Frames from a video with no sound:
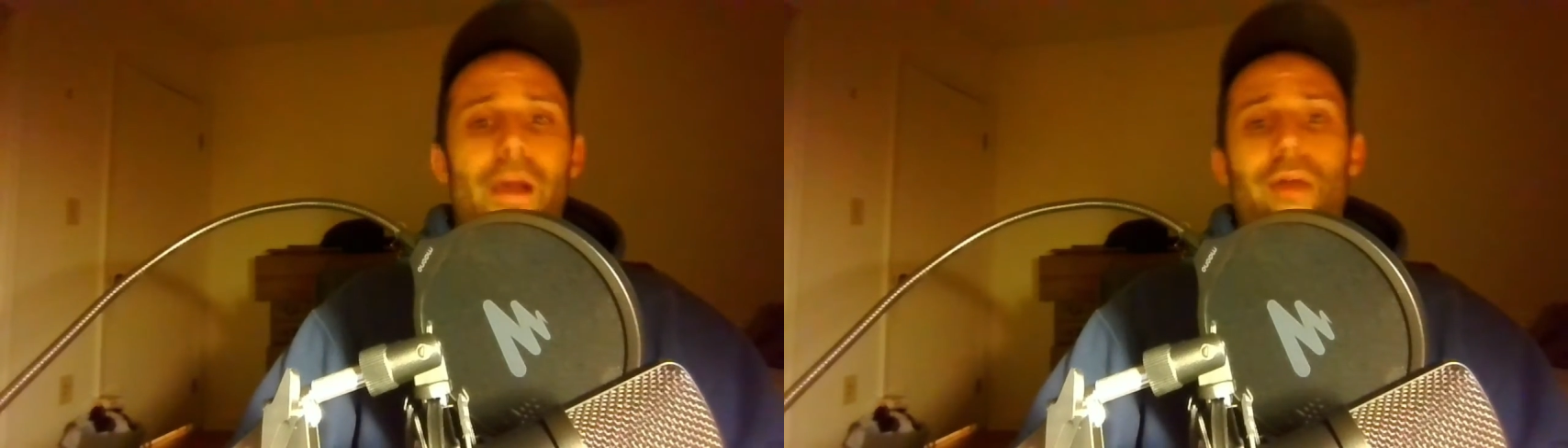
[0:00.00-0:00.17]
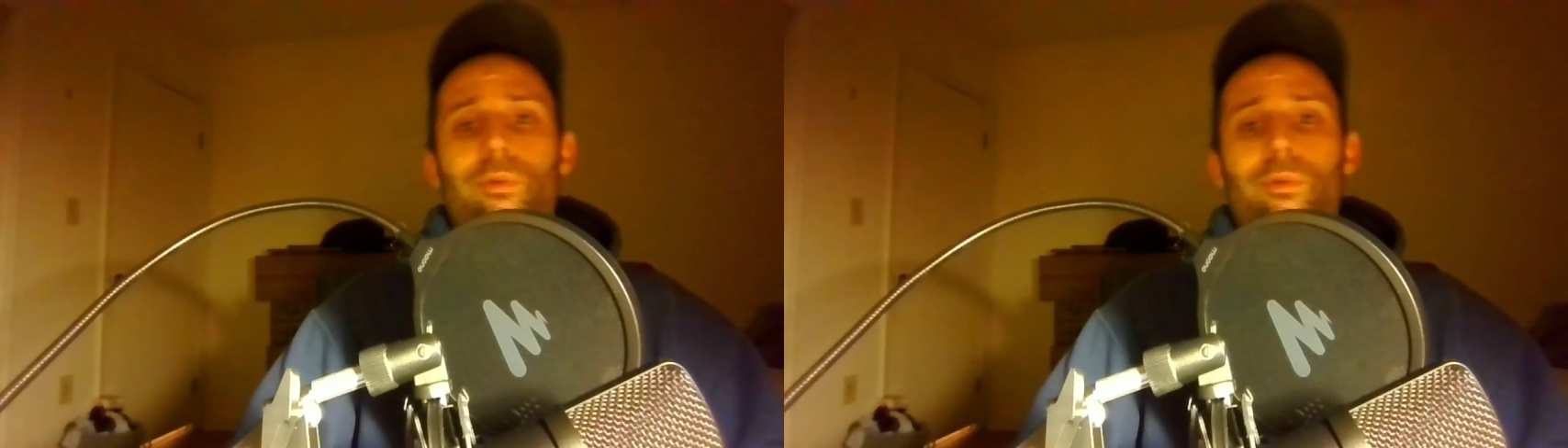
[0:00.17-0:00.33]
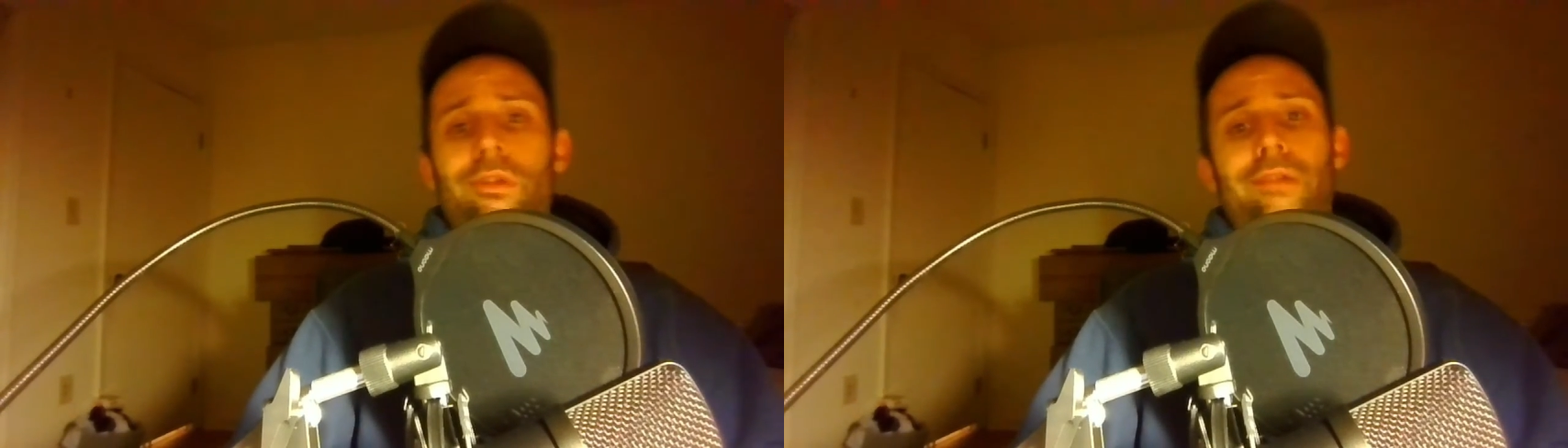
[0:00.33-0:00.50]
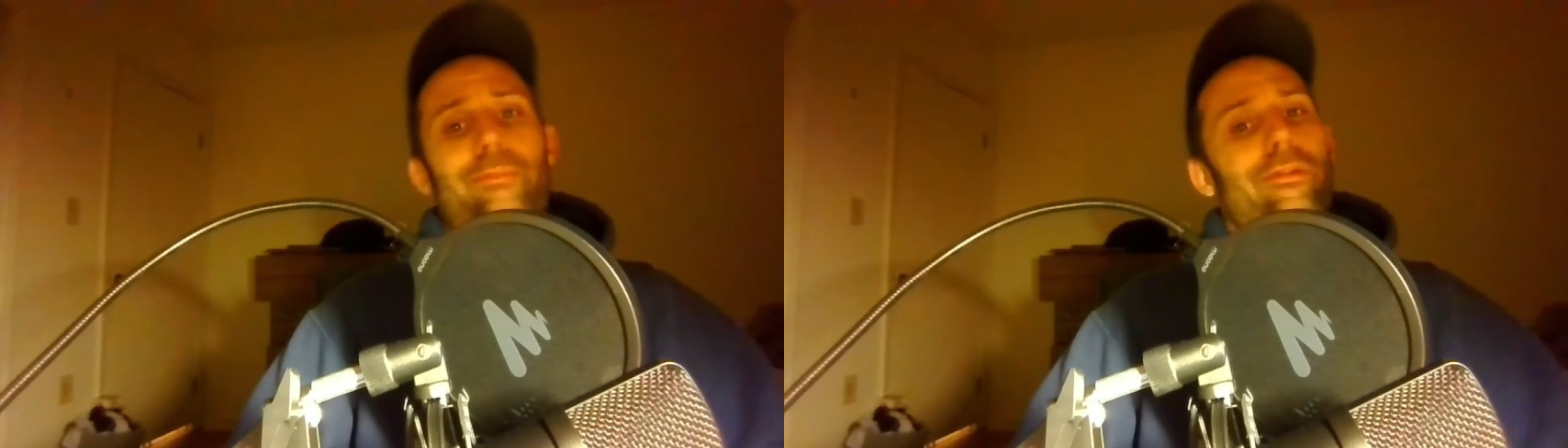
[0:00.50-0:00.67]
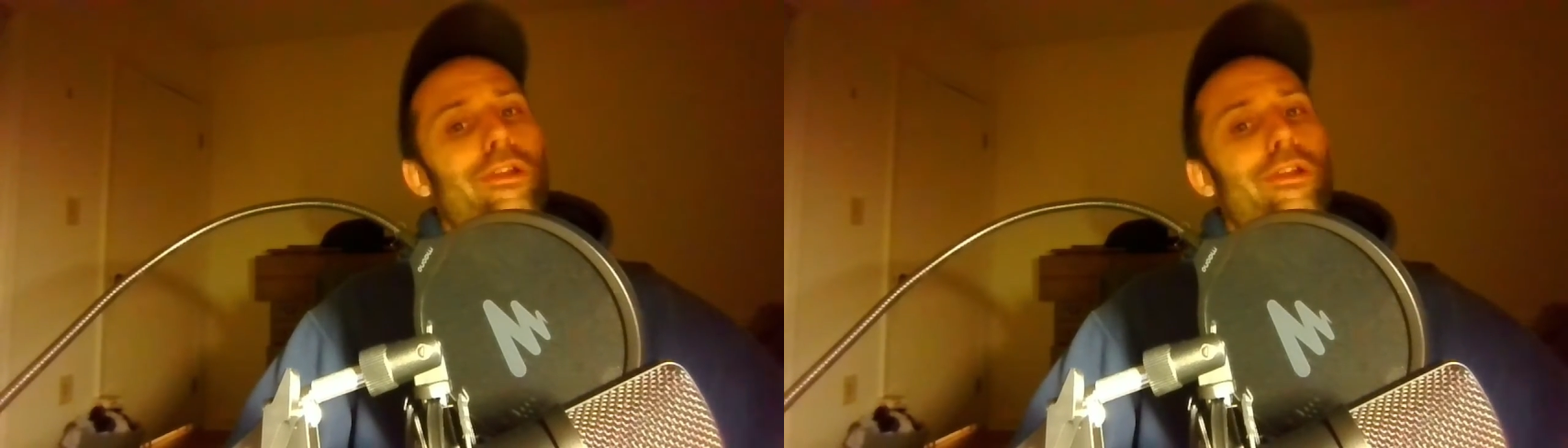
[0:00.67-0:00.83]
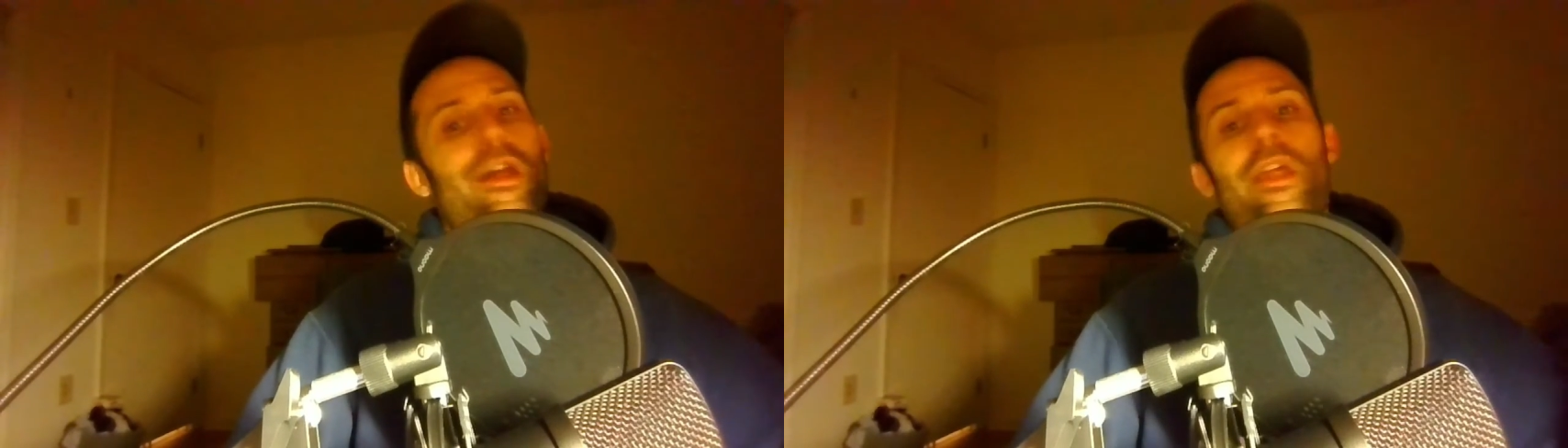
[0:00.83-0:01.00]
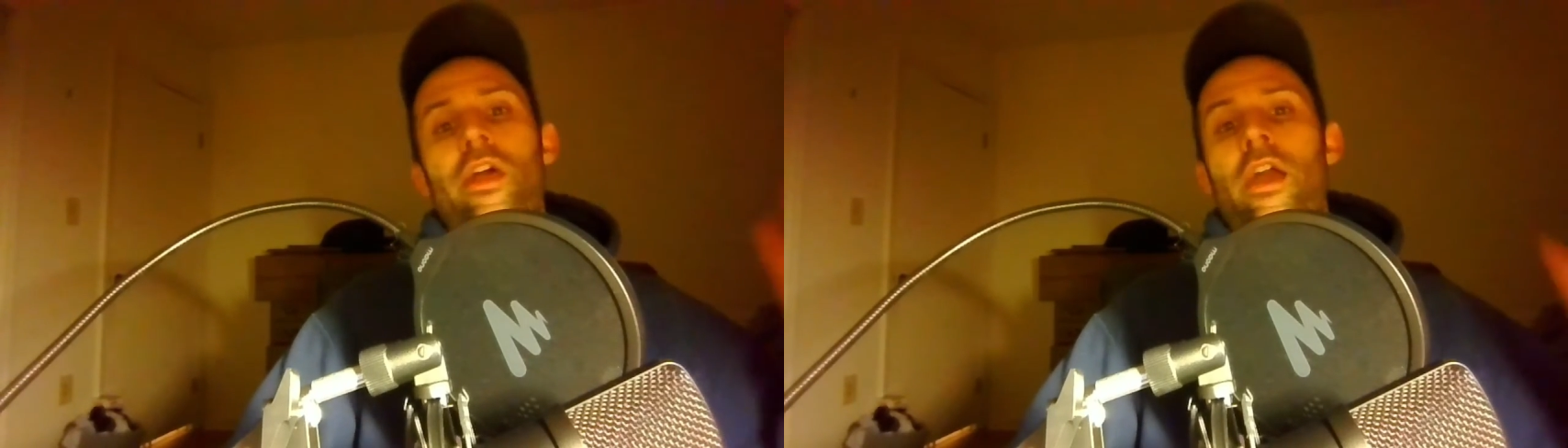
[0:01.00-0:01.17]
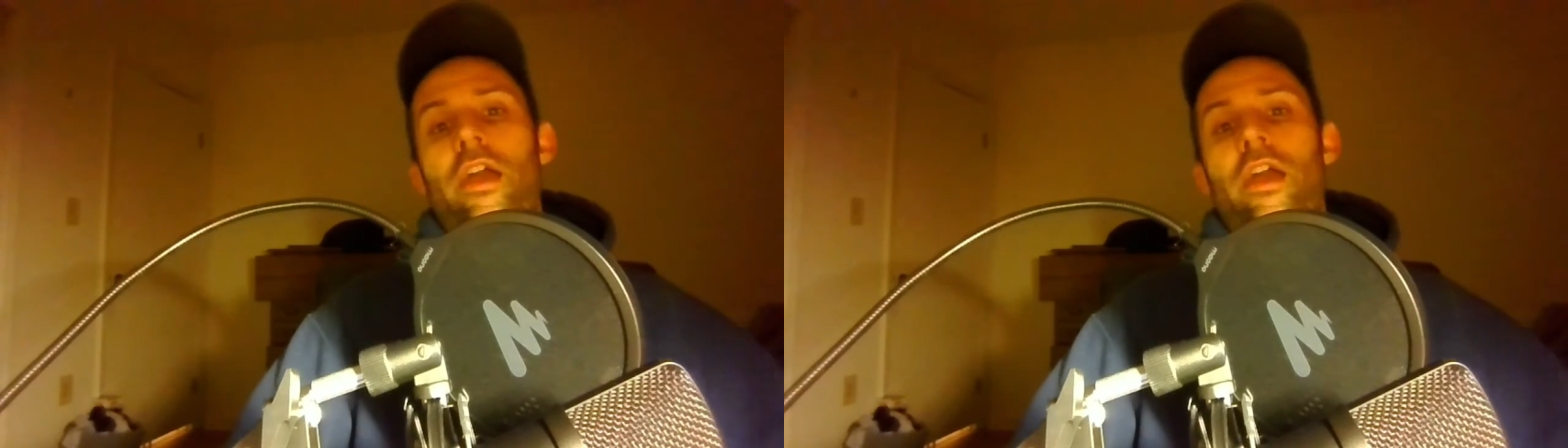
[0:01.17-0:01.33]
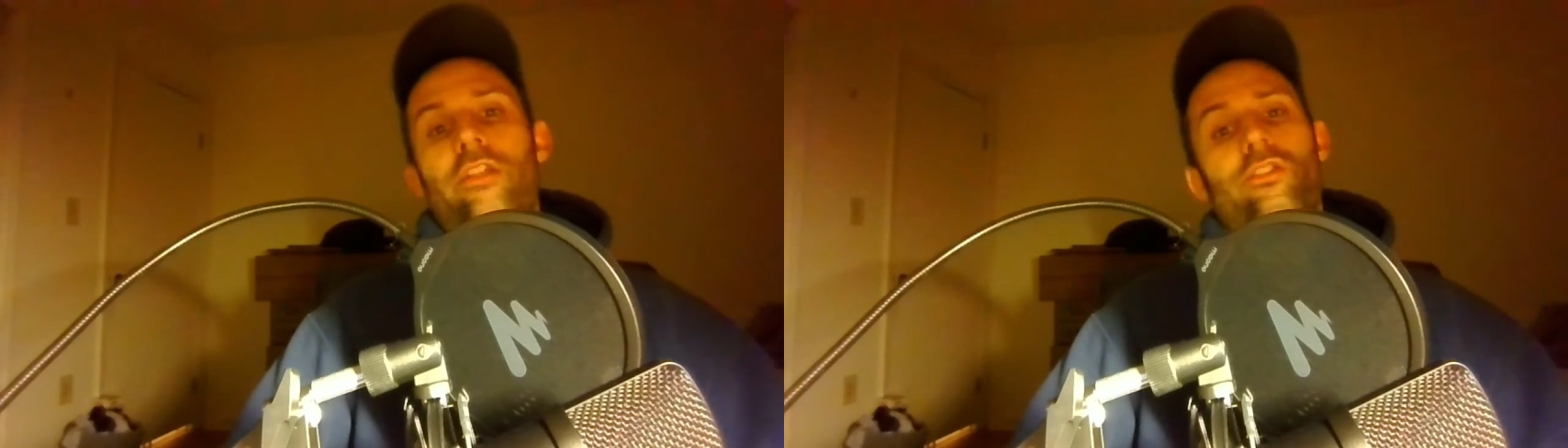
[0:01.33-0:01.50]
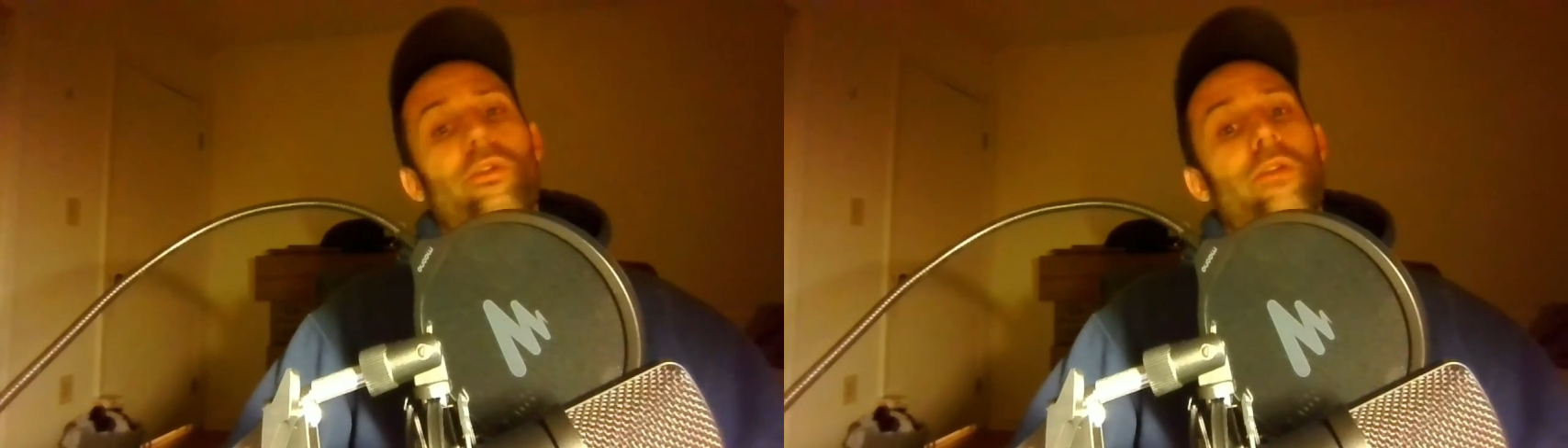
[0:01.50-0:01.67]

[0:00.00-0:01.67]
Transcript: bad week. But it's